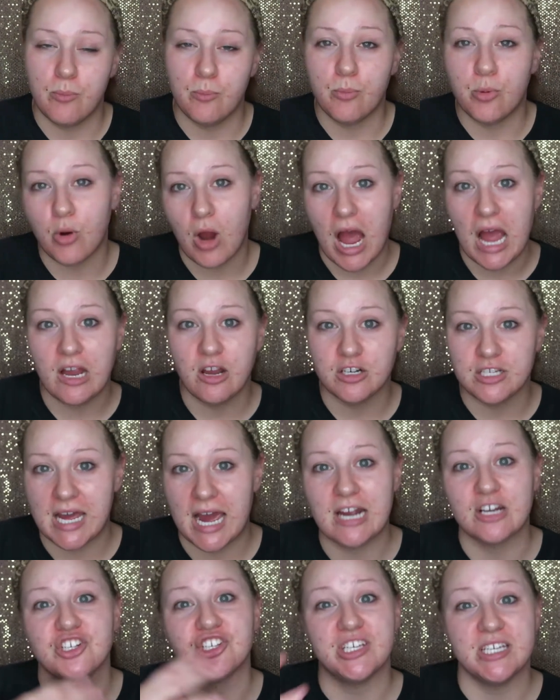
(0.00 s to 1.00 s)
prior to
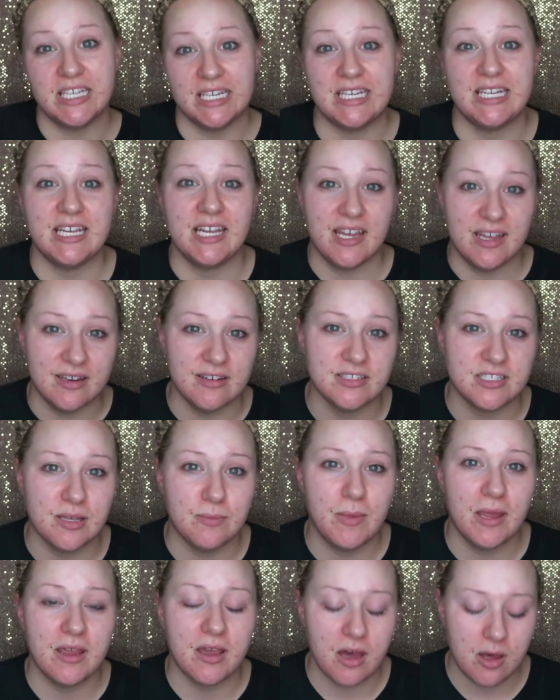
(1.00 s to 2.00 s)
actually getting
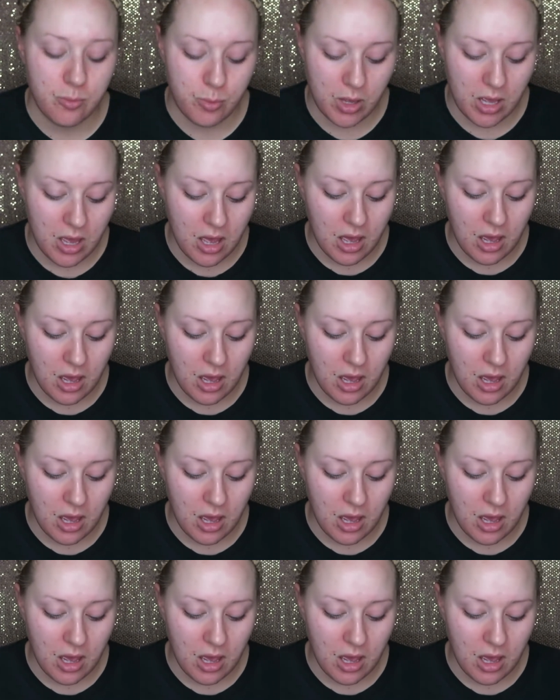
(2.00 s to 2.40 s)
into makeup.